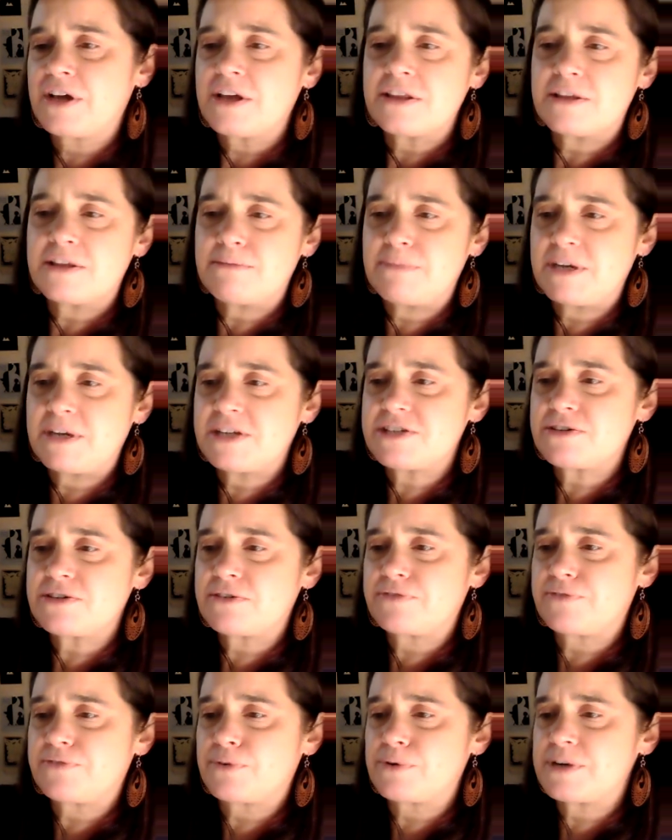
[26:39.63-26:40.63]
the Minnesota
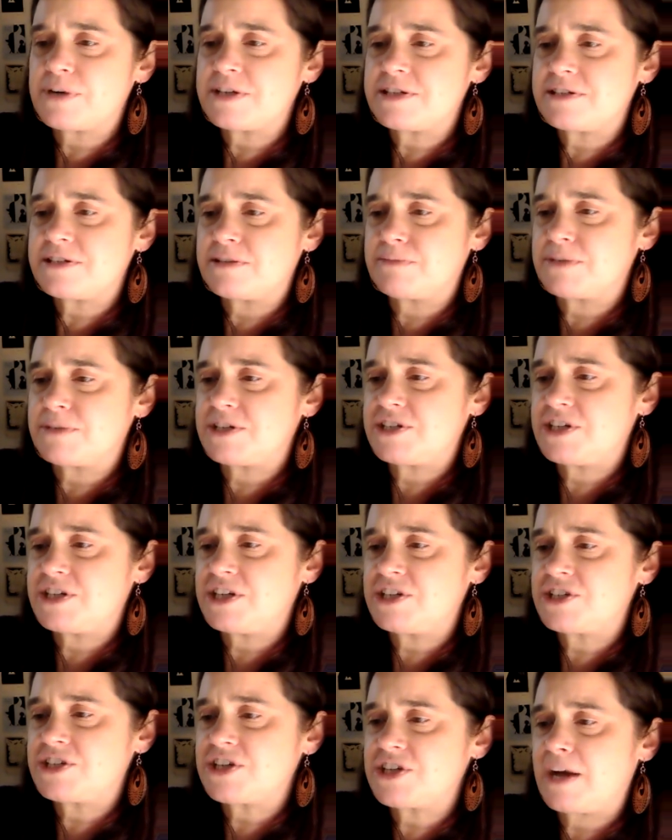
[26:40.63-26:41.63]
forests, the
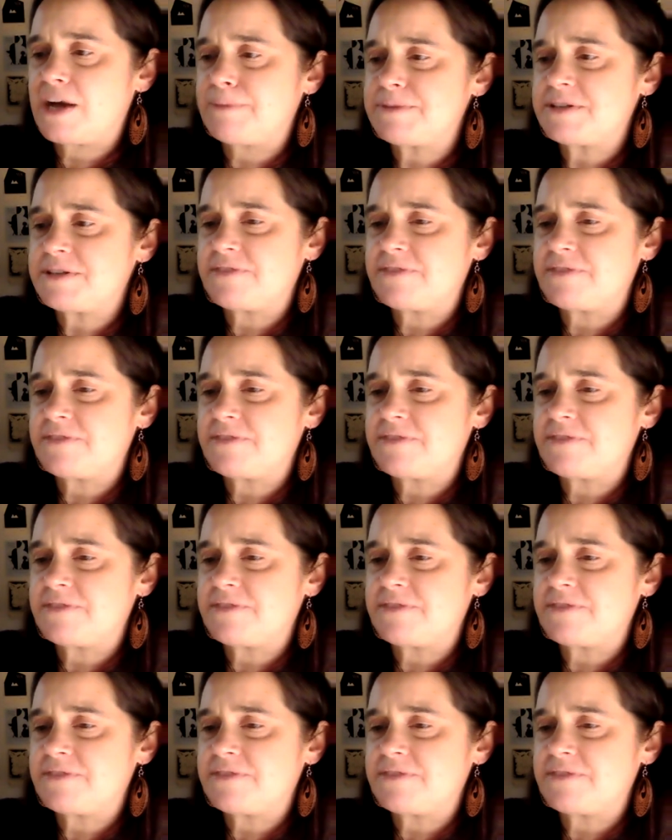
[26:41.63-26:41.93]
machine shops,